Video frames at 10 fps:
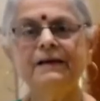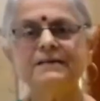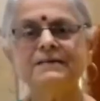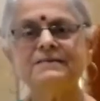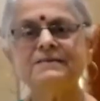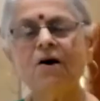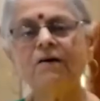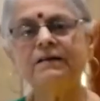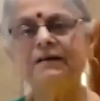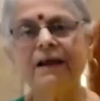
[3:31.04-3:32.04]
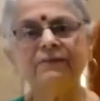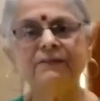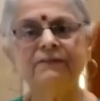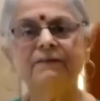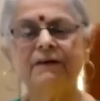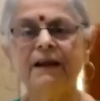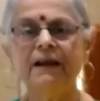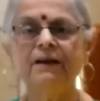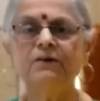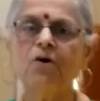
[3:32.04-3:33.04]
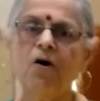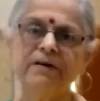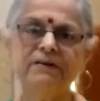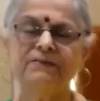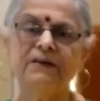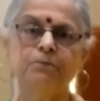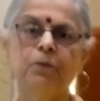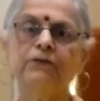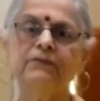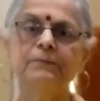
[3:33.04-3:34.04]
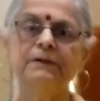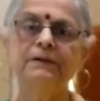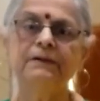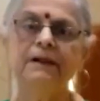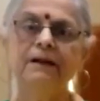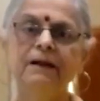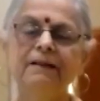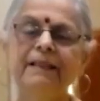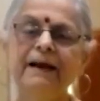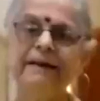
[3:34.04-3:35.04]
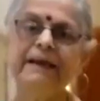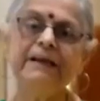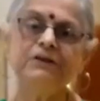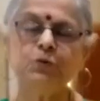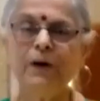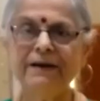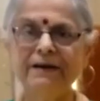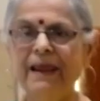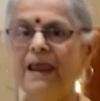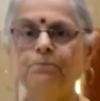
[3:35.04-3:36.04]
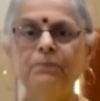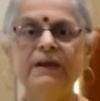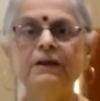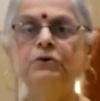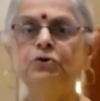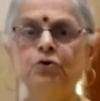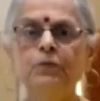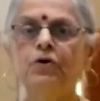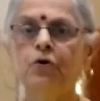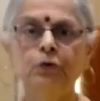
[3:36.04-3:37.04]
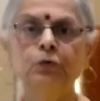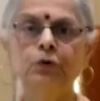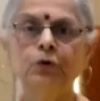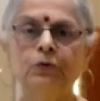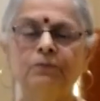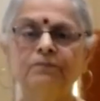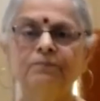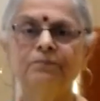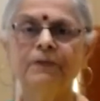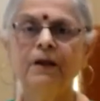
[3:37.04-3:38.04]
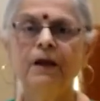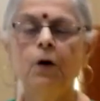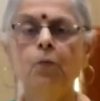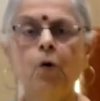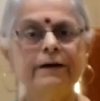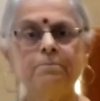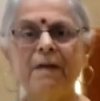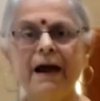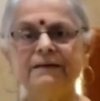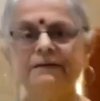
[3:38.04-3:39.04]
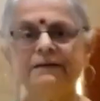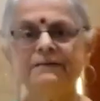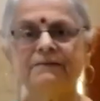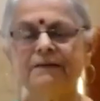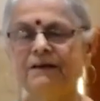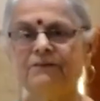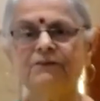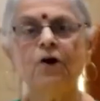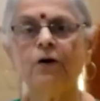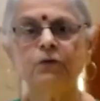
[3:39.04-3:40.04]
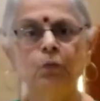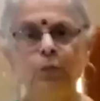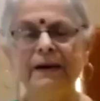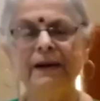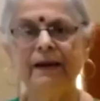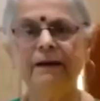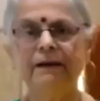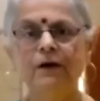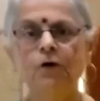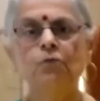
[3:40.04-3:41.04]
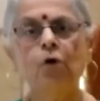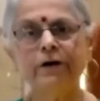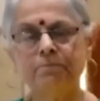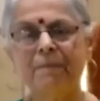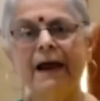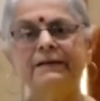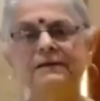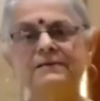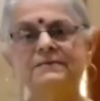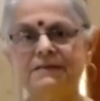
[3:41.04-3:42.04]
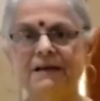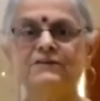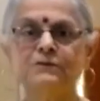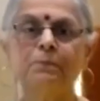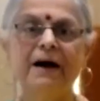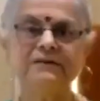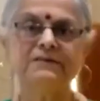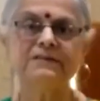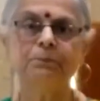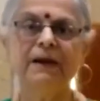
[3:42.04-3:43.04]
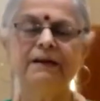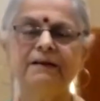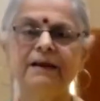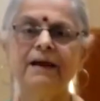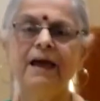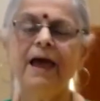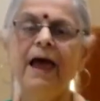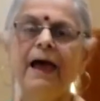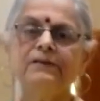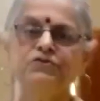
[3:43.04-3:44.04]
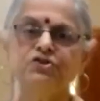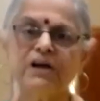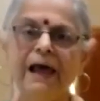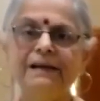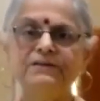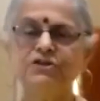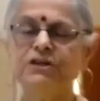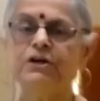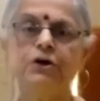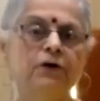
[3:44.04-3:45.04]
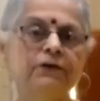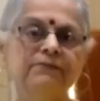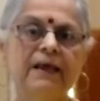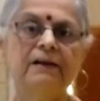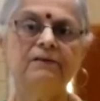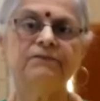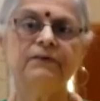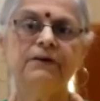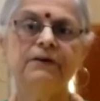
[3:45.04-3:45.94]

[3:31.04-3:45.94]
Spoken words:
It is not necessary, nor is it possible, that each one can be numero uno. What matters is not winning. What matters is participating and challenging yourself.